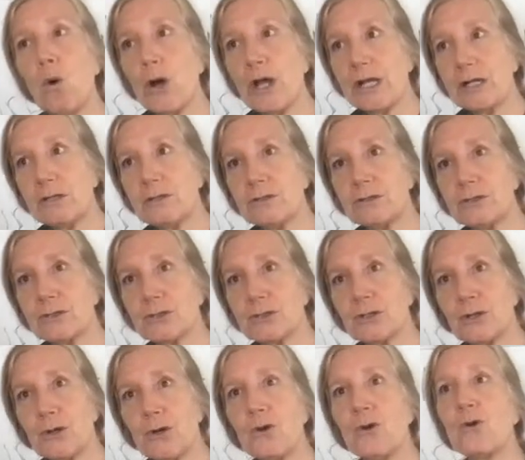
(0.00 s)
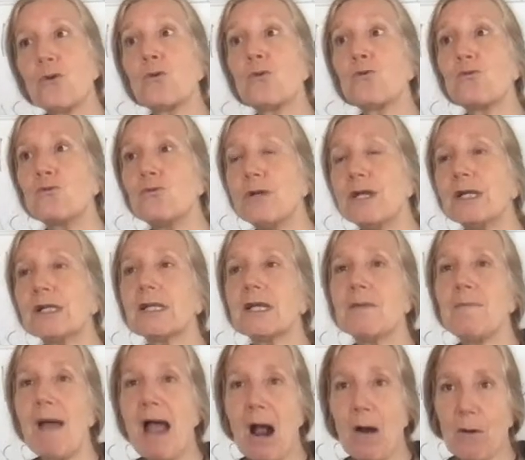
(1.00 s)
oils
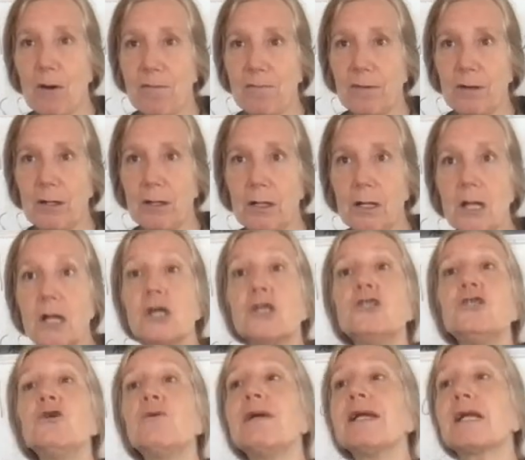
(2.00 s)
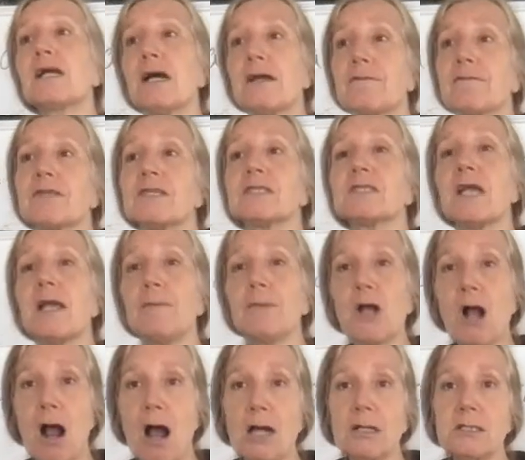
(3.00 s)
really powerful doing kind of the same
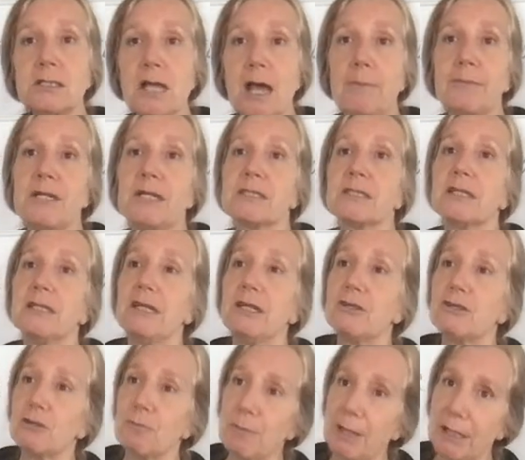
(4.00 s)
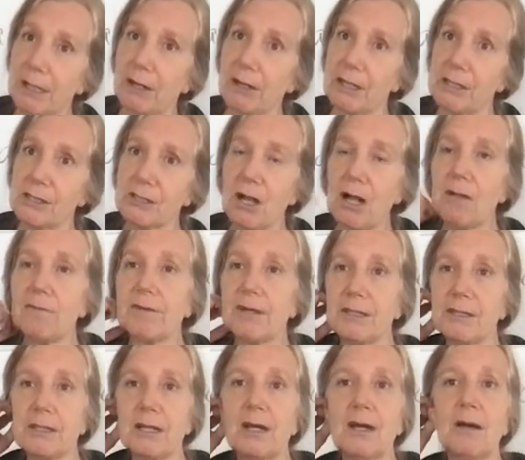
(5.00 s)
concept as an intermediary
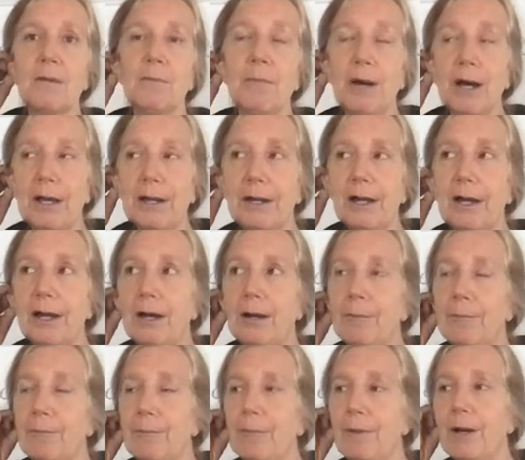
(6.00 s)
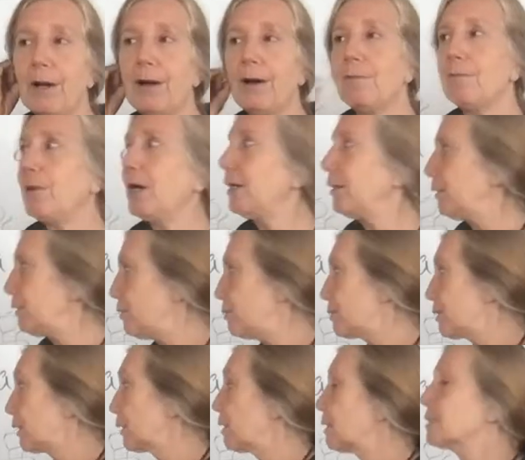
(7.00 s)
solvent but um, but
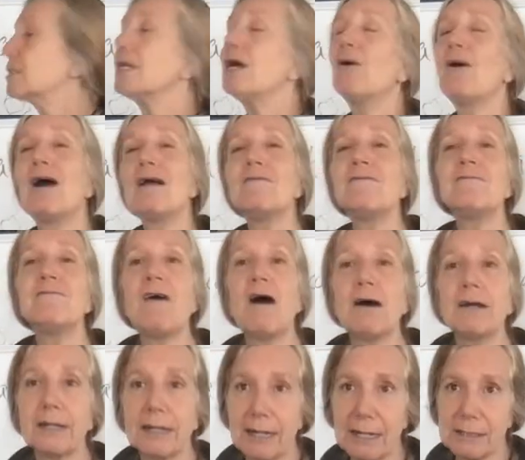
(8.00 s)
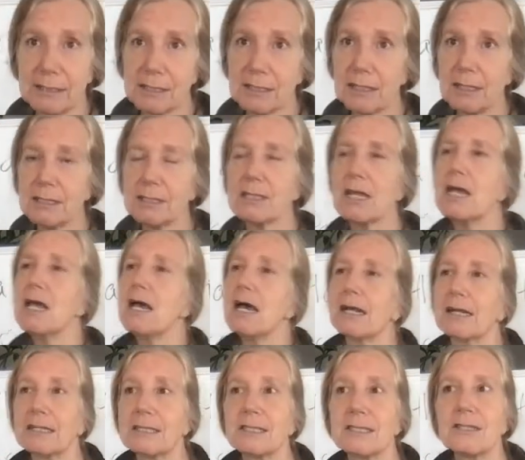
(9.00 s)
using this now i fought against this
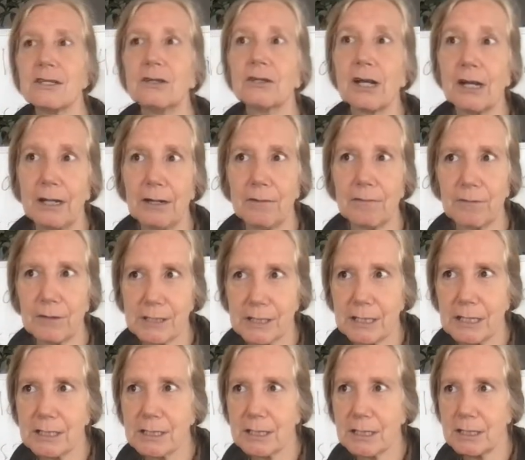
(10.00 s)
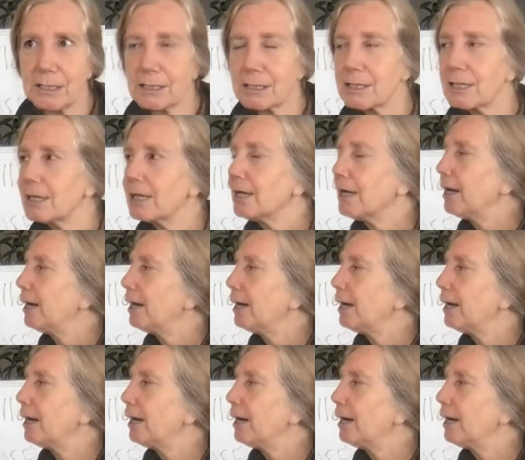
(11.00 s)
and i still kind of resist this